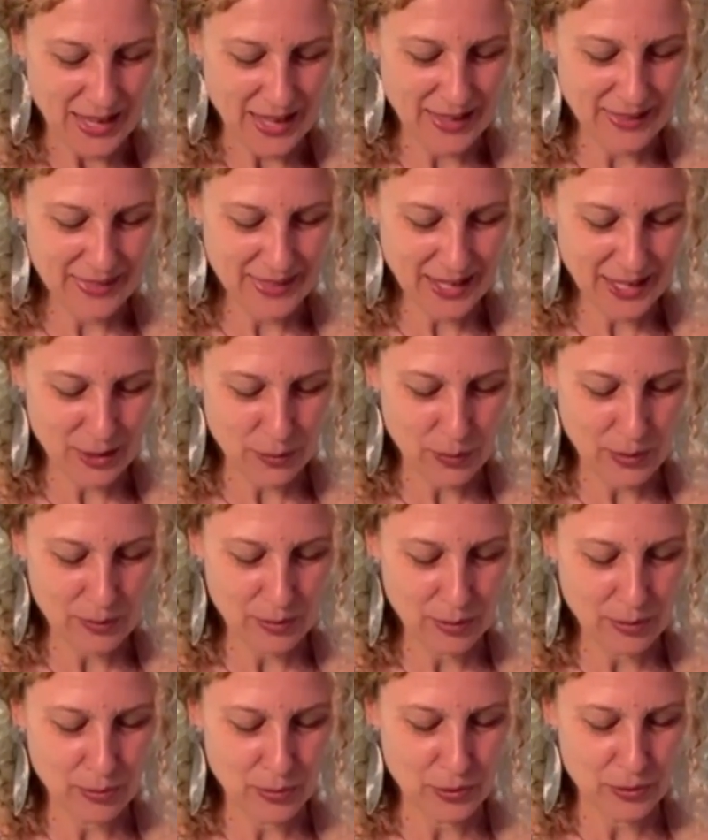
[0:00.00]
And then we
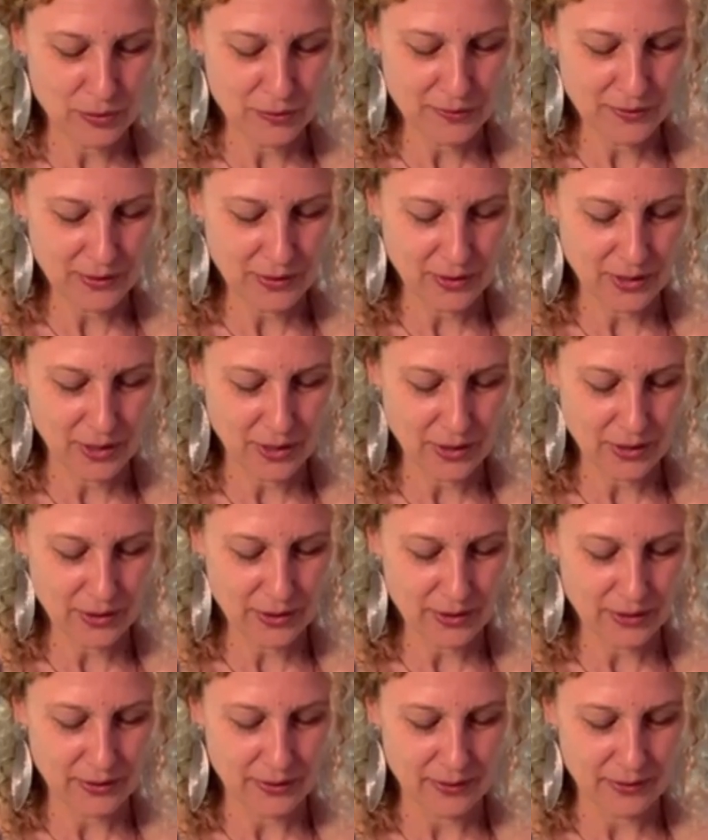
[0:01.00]
will move
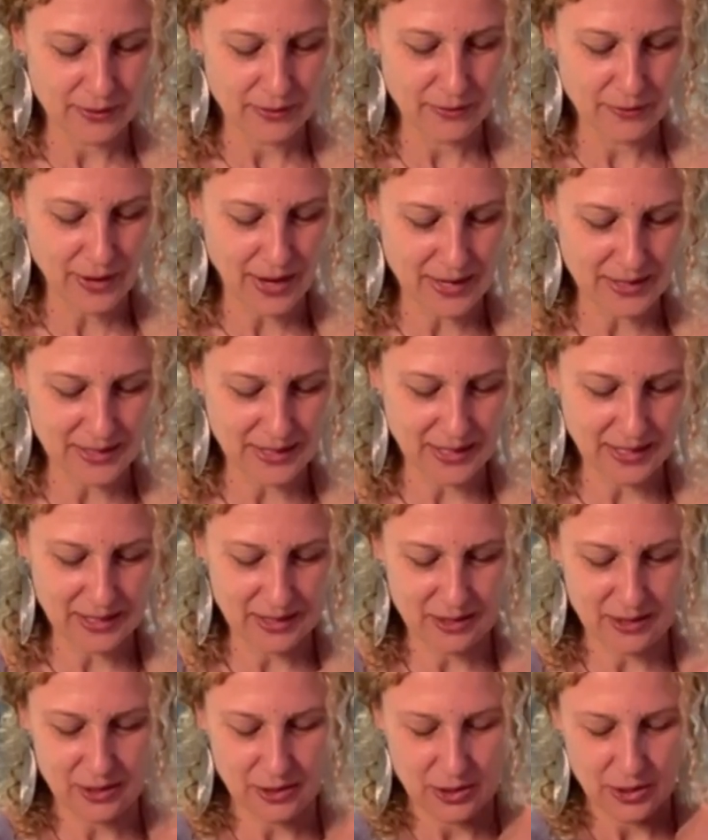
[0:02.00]
our right
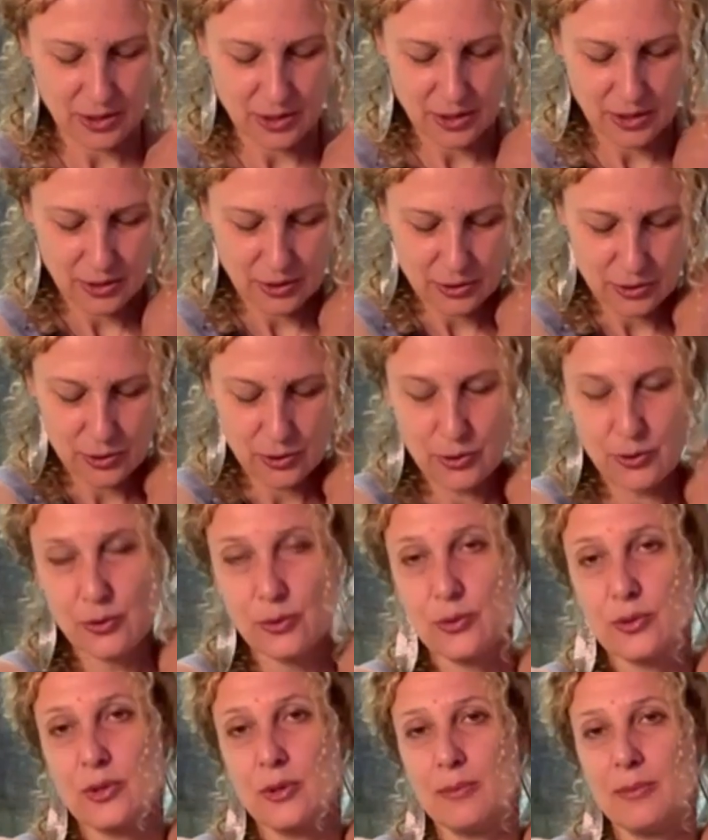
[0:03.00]
hand
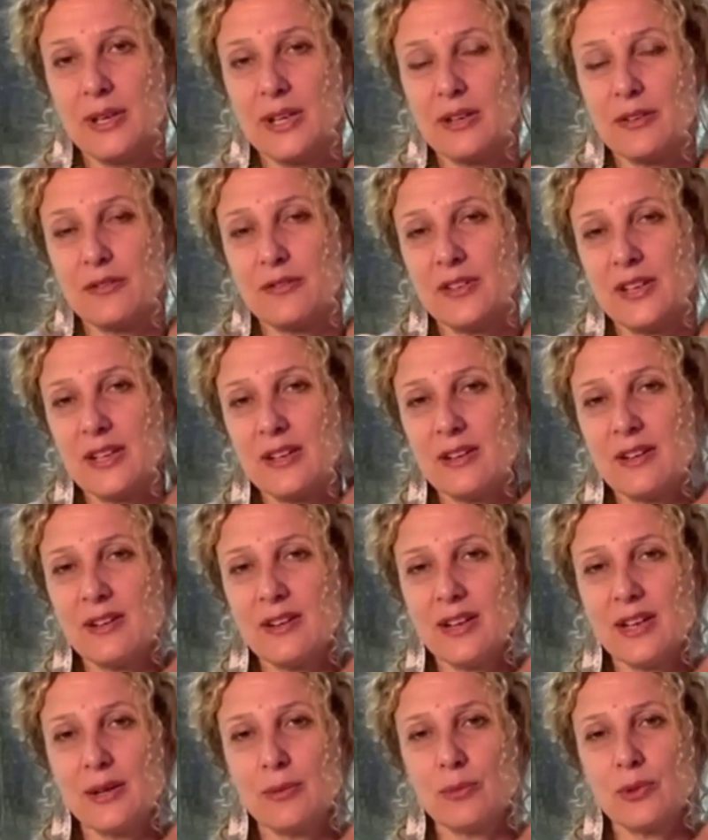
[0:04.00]
to the middle
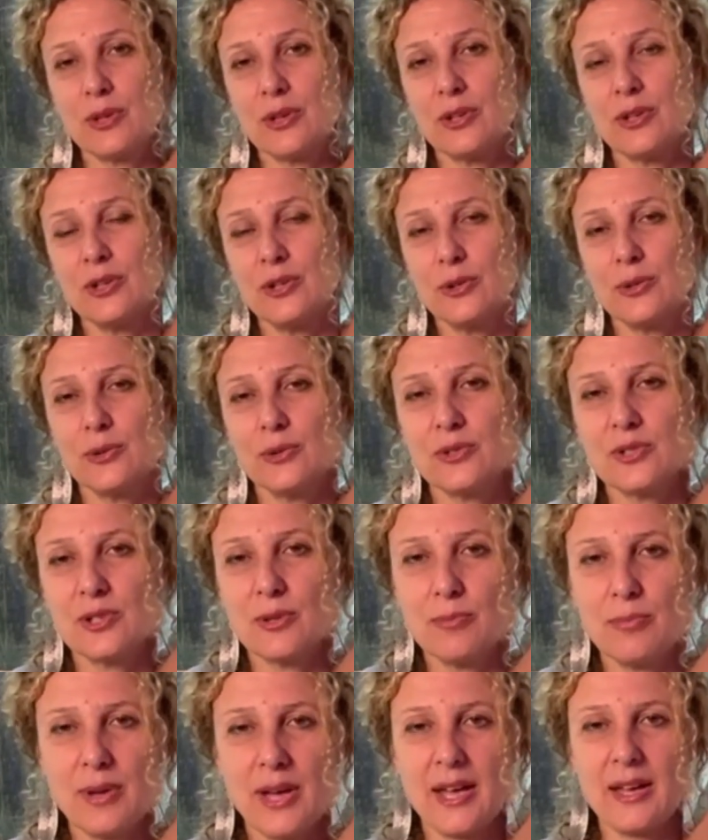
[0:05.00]
finger, and we're going to use
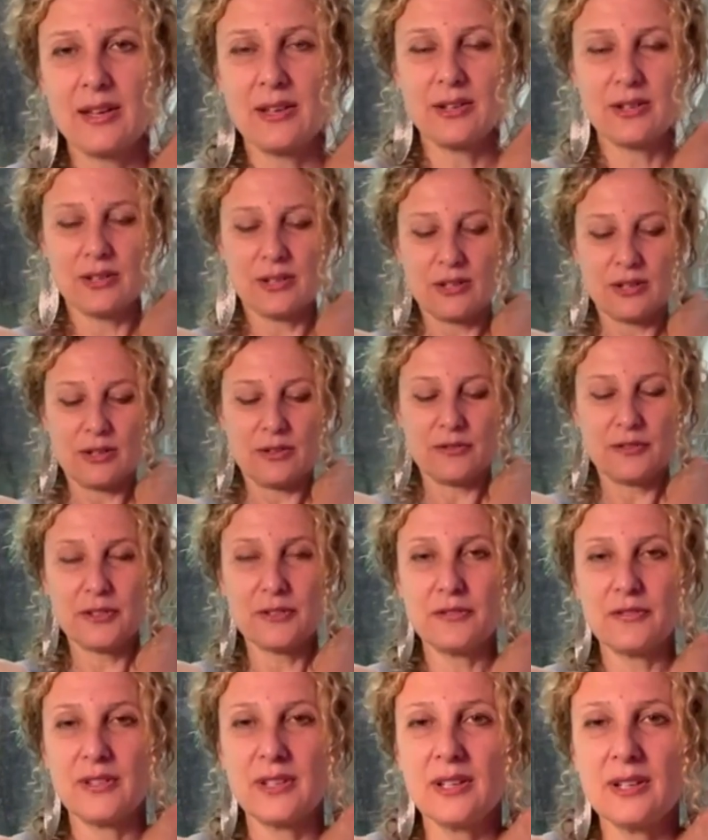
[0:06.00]
the back of
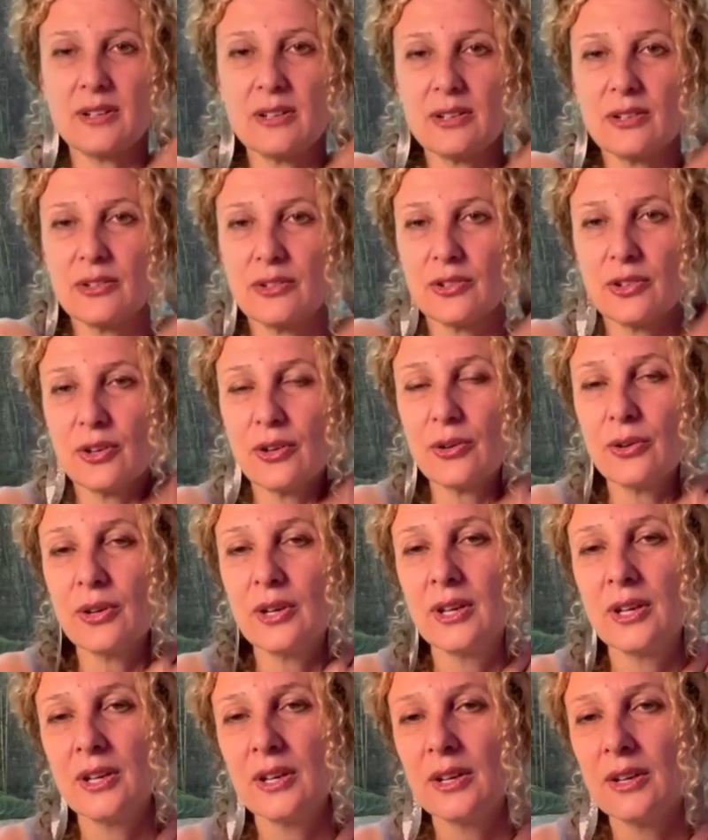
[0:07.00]
the finger, so
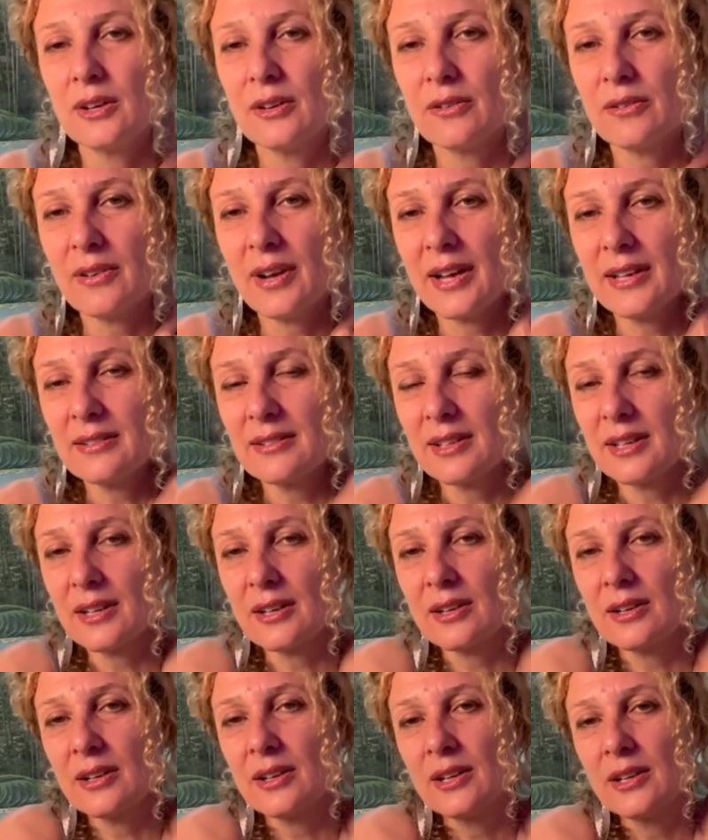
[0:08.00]
right
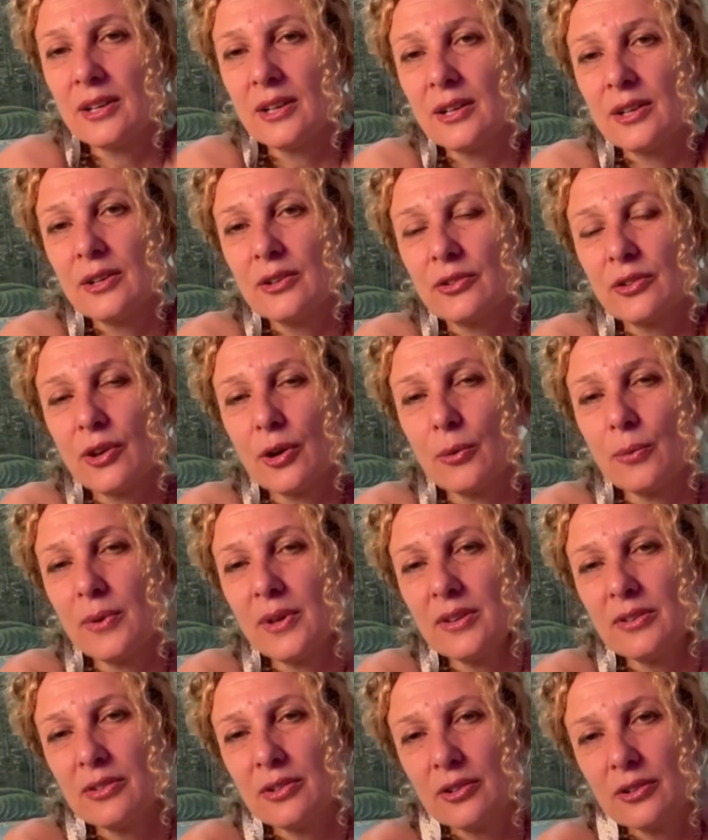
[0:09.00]
here. So
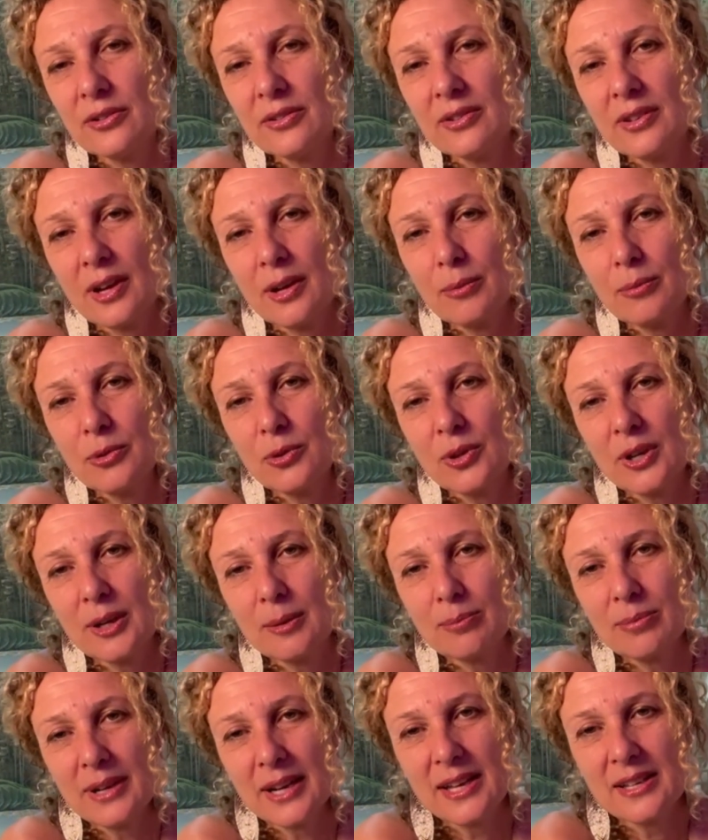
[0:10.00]
with your thumb, you
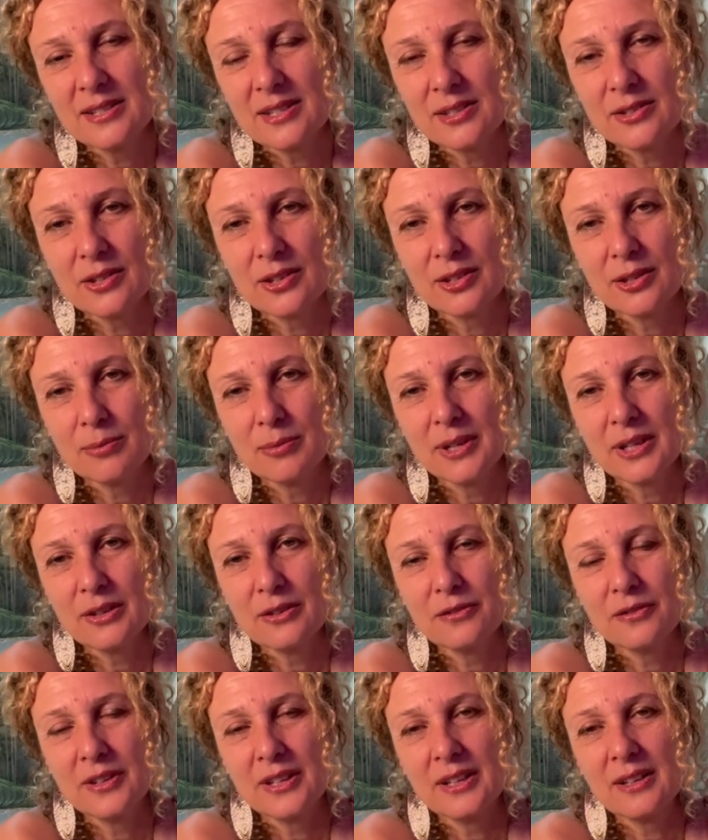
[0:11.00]
can place it on the
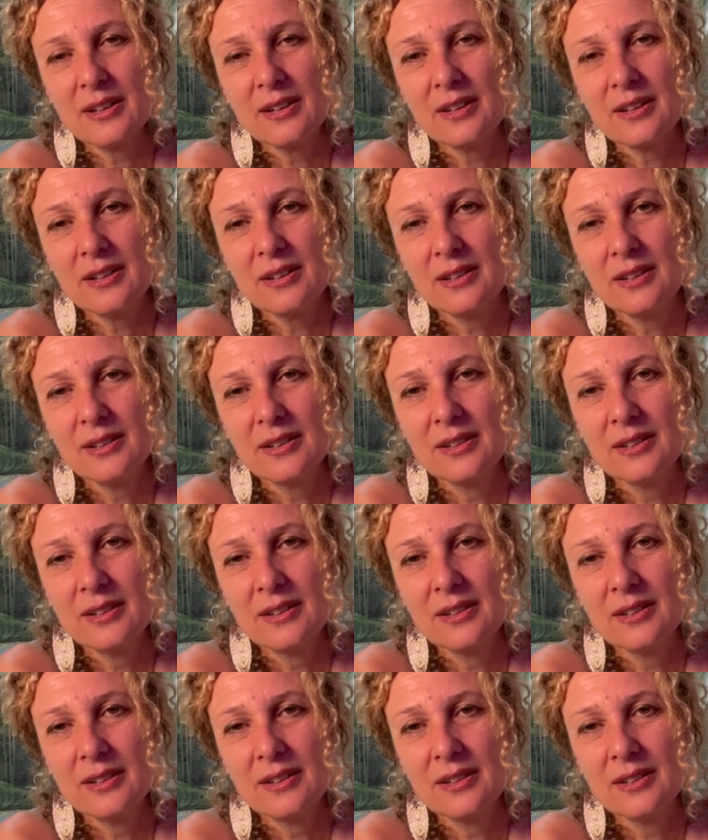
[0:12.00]
middle finger,